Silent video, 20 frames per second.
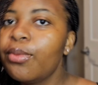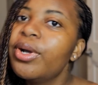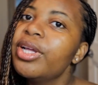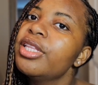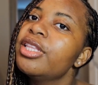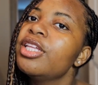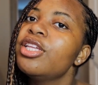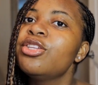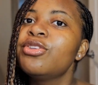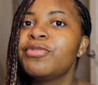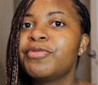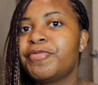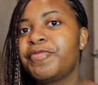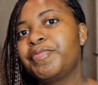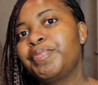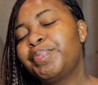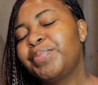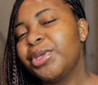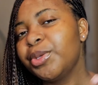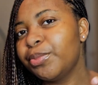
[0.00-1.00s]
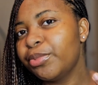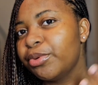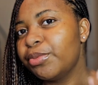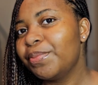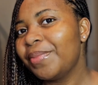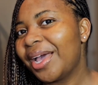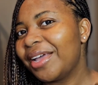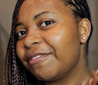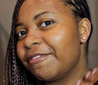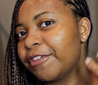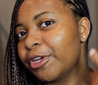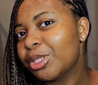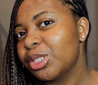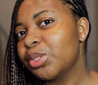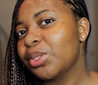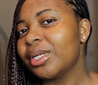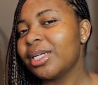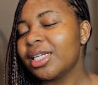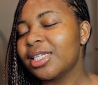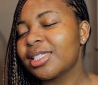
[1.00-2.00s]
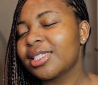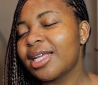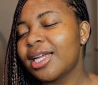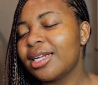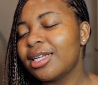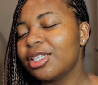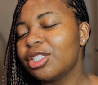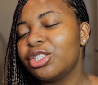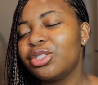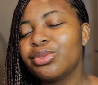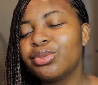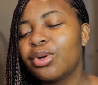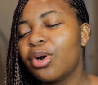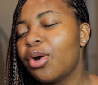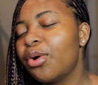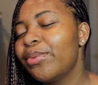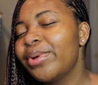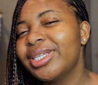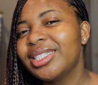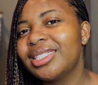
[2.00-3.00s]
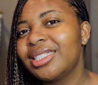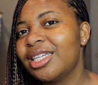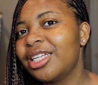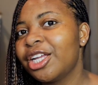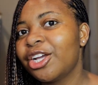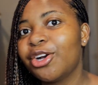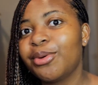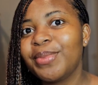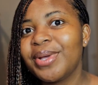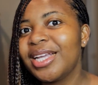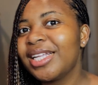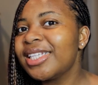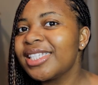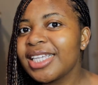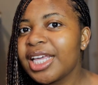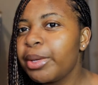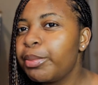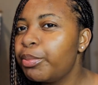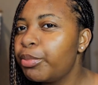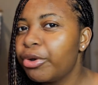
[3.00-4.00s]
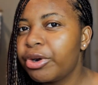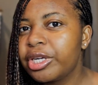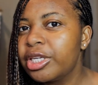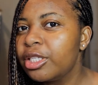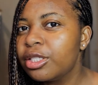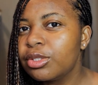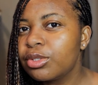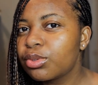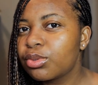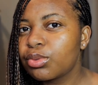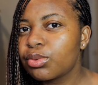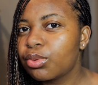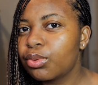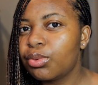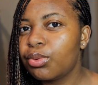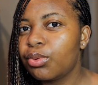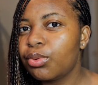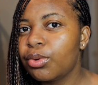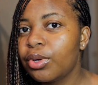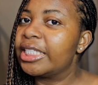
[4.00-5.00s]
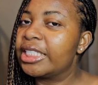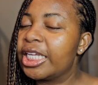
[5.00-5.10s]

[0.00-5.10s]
One thing you've people might fail to understand is you always need help. It's a boarding school.